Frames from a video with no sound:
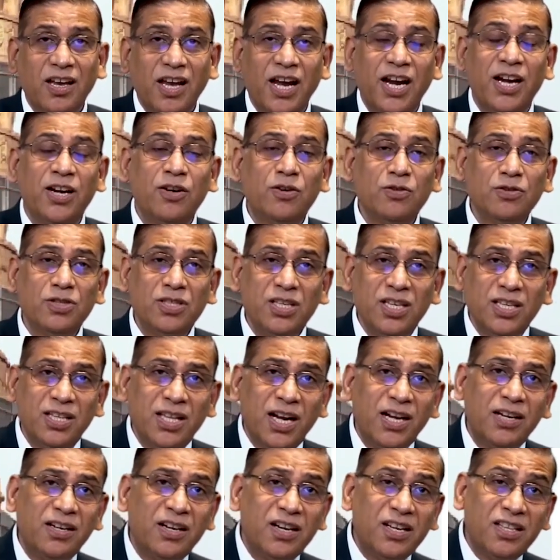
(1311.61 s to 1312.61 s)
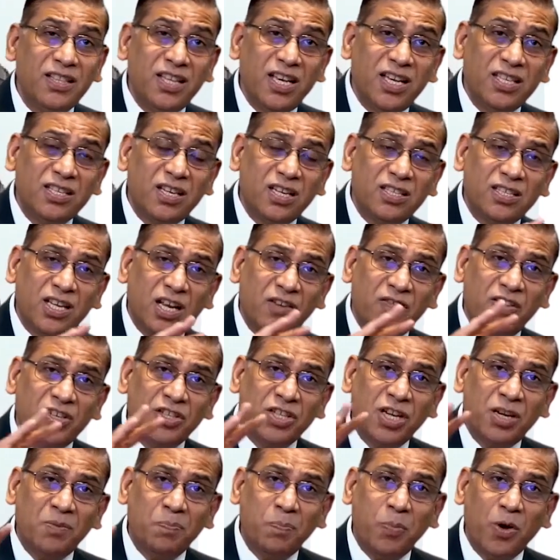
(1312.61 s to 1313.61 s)
And to see that these
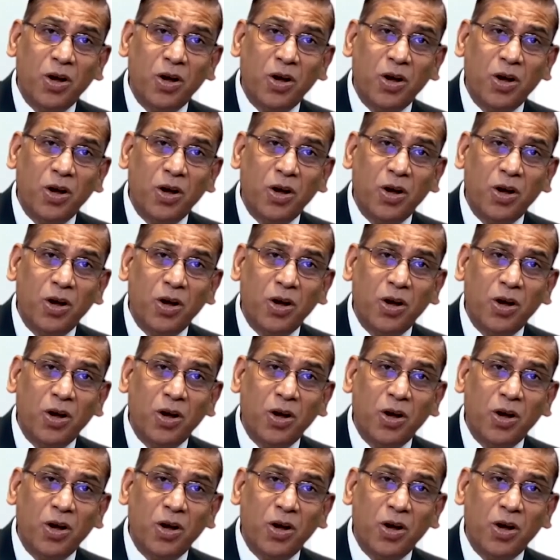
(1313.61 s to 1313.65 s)
reservation